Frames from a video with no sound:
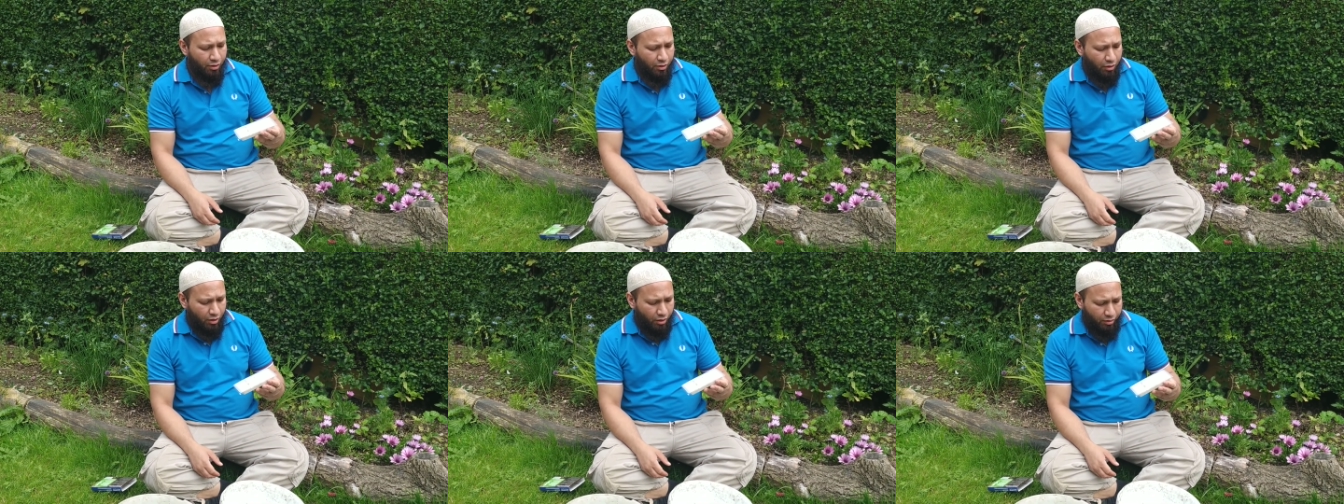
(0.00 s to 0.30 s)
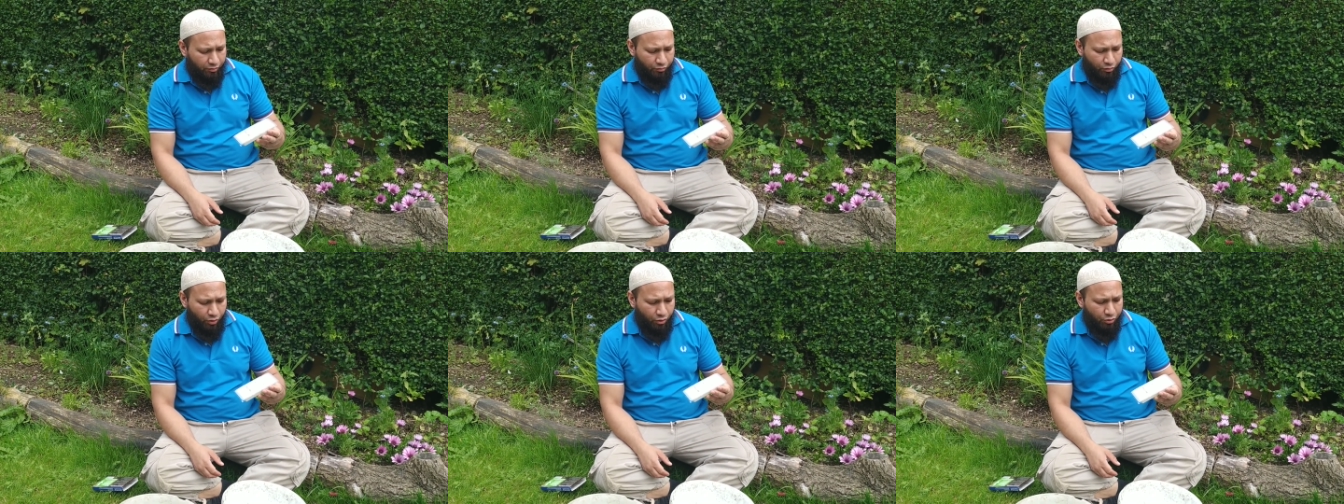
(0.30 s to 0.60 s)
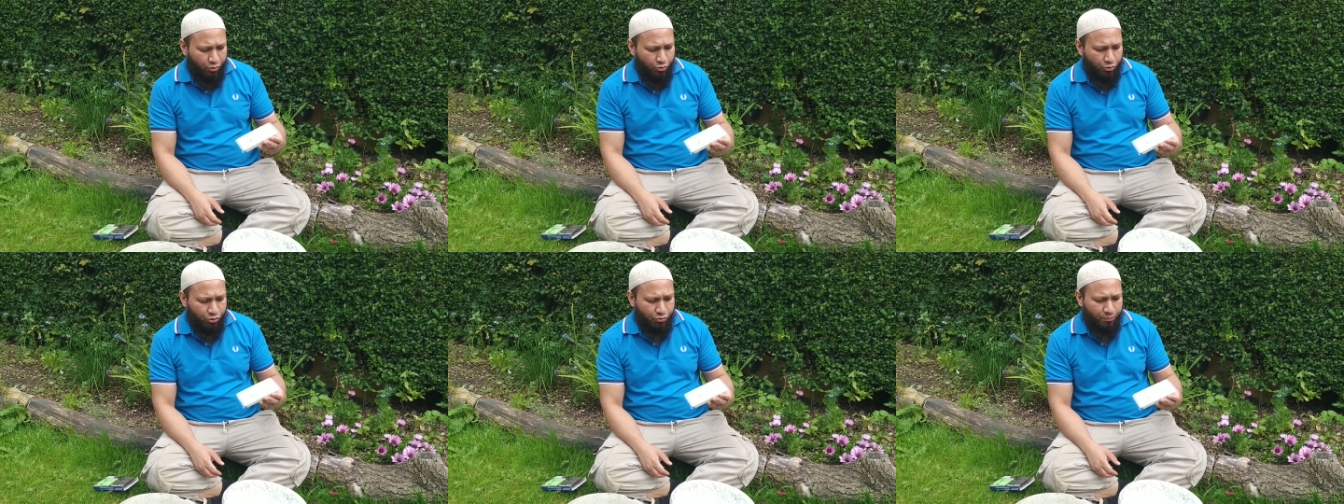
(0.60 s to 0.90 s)
and they've got a
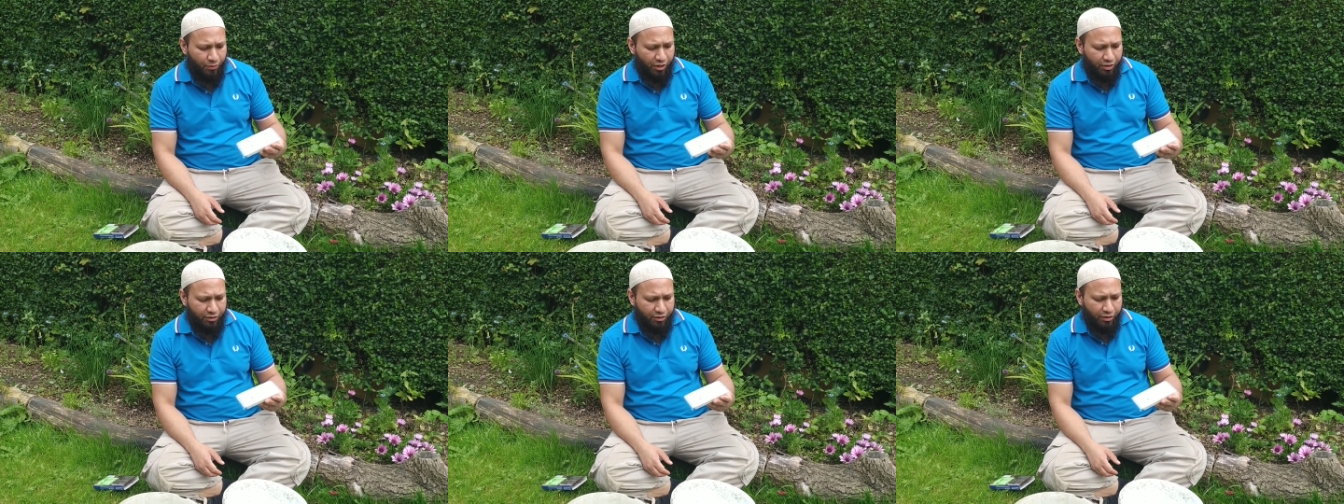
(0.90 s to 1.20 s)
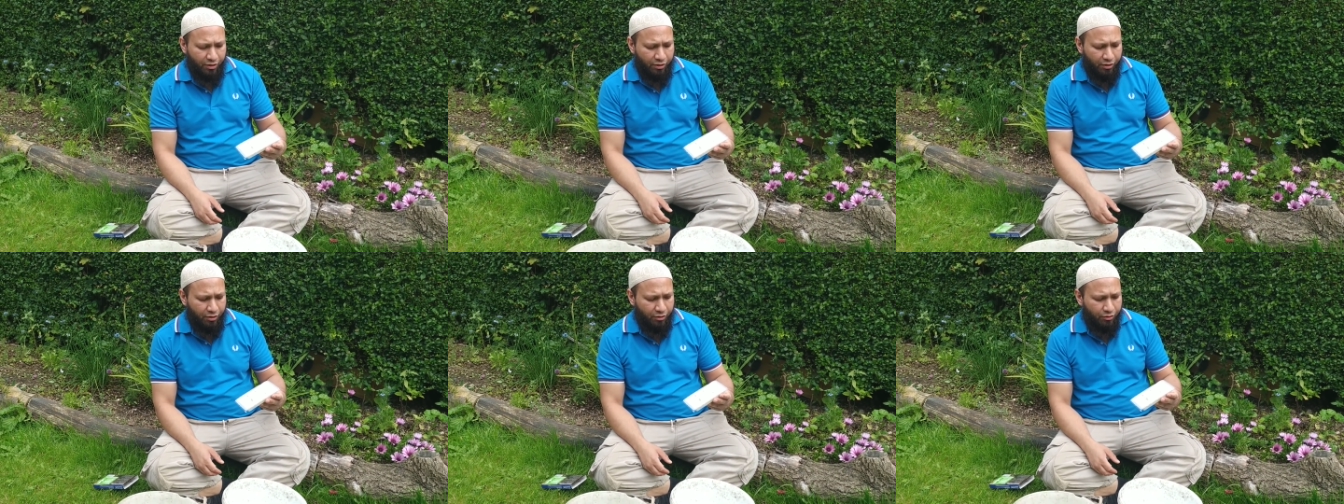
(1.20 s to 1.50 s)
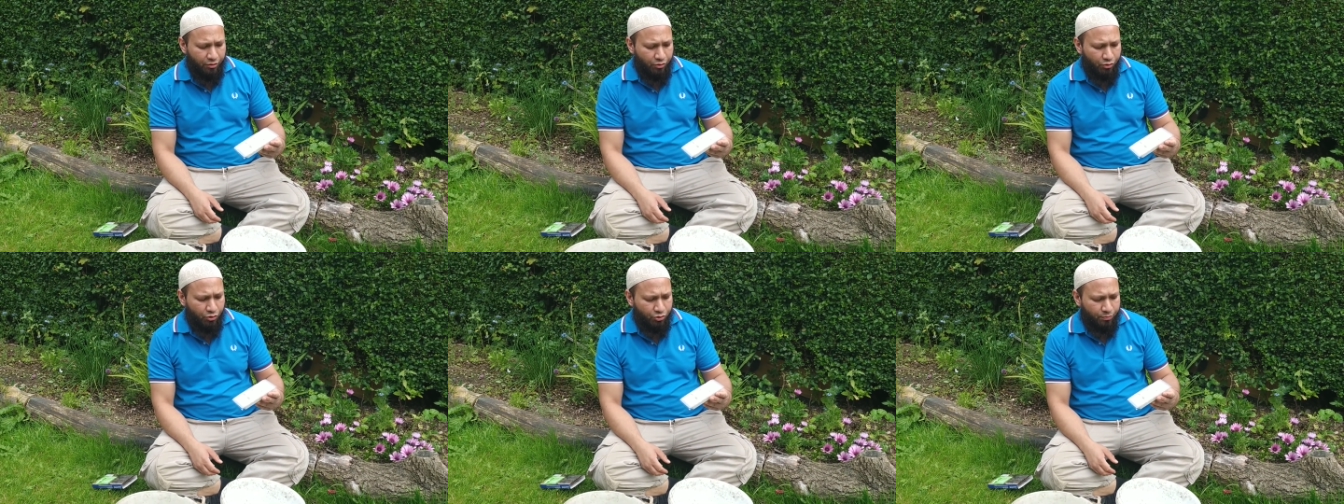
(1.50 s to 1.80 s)
use by date, and the
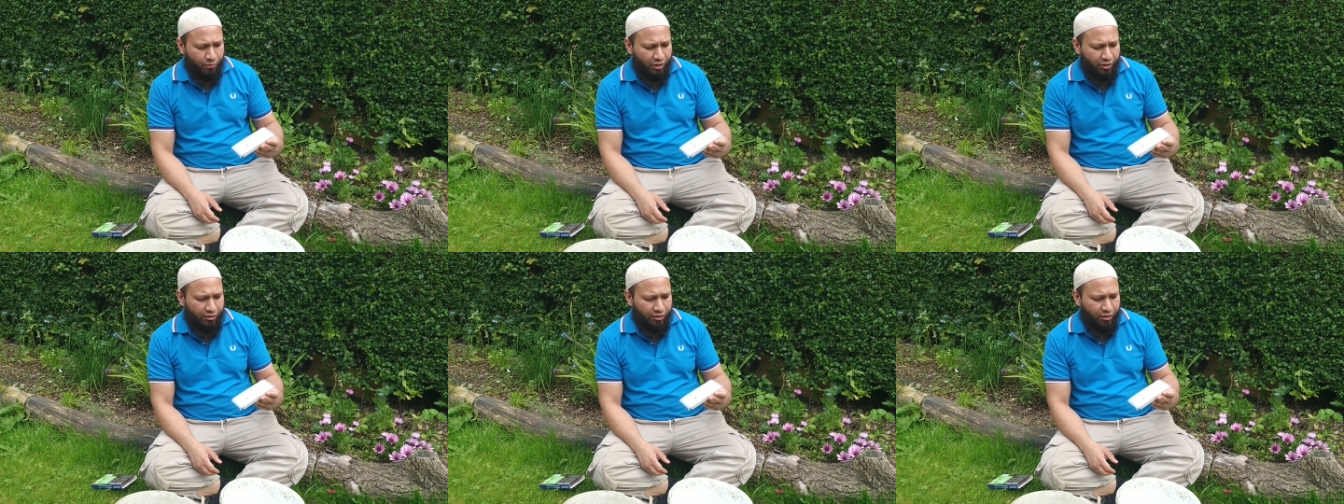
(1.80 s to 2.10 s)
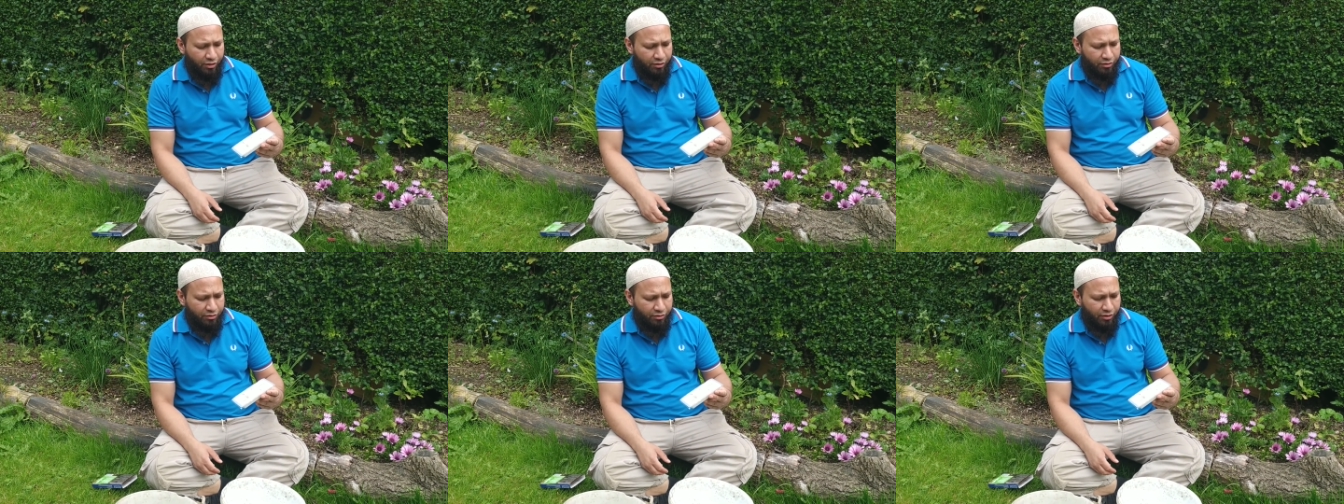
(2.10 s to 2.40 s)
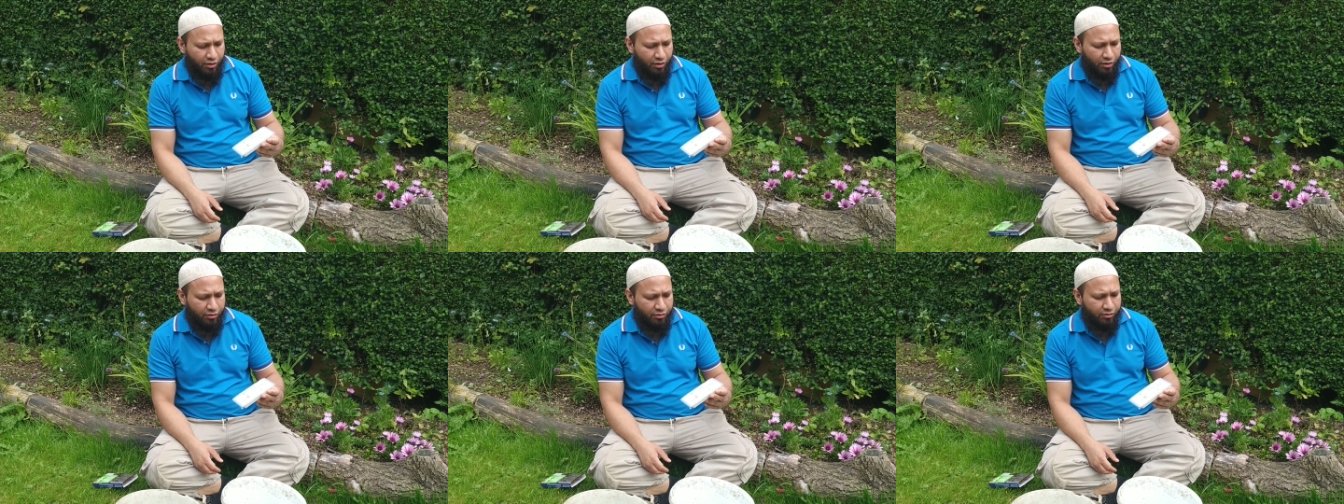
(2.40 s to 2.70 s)
use by date
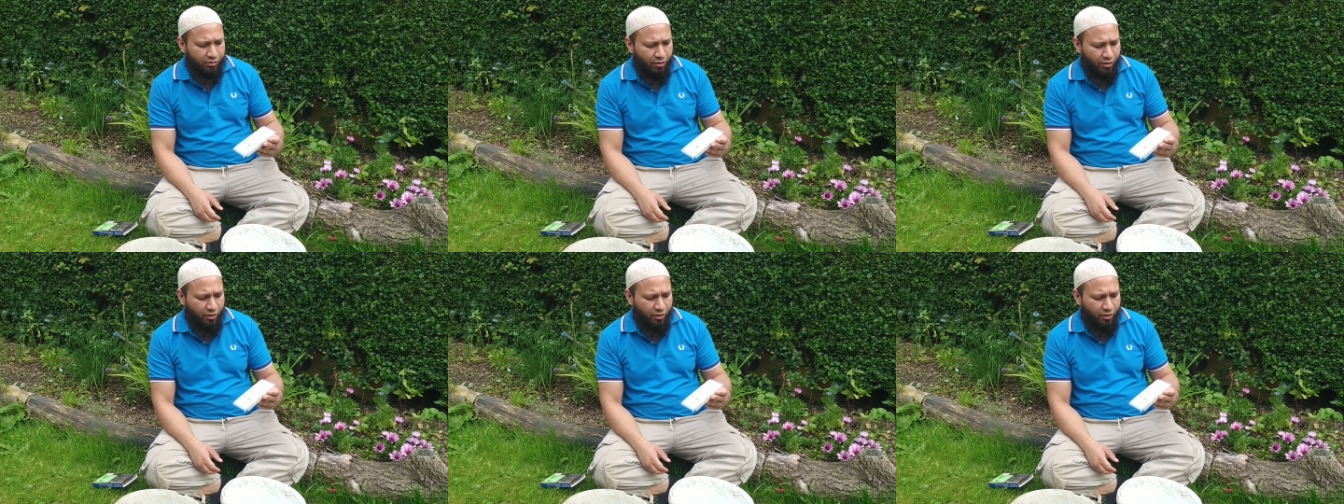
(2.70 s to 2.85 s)
says